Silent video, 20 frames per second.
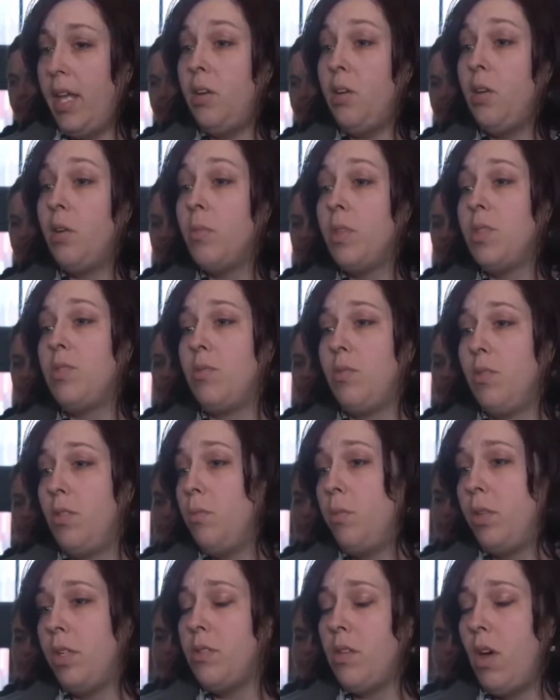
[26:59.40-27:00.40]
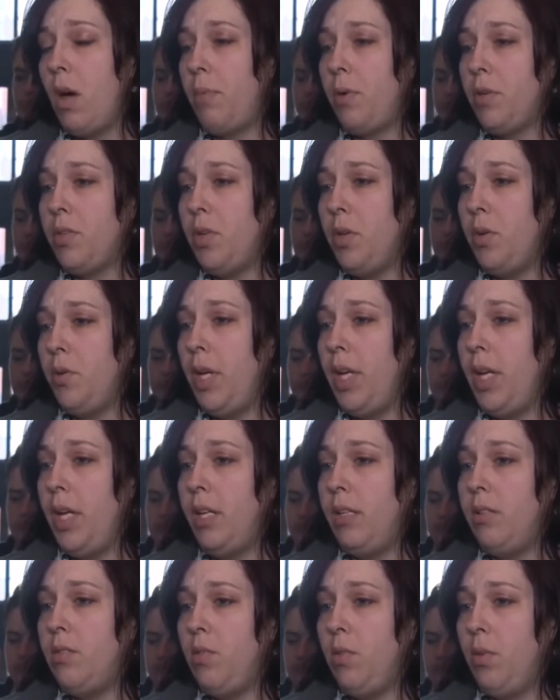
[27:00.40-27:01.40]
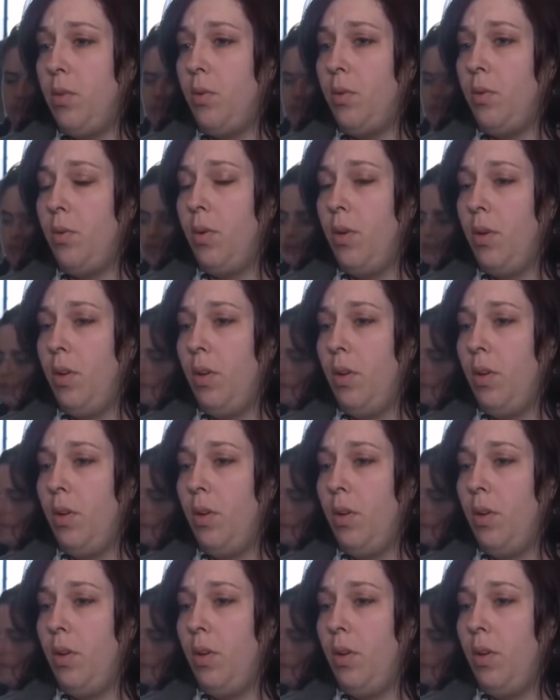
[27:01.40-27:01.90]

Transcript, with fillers: had numerous, numerous opportunity to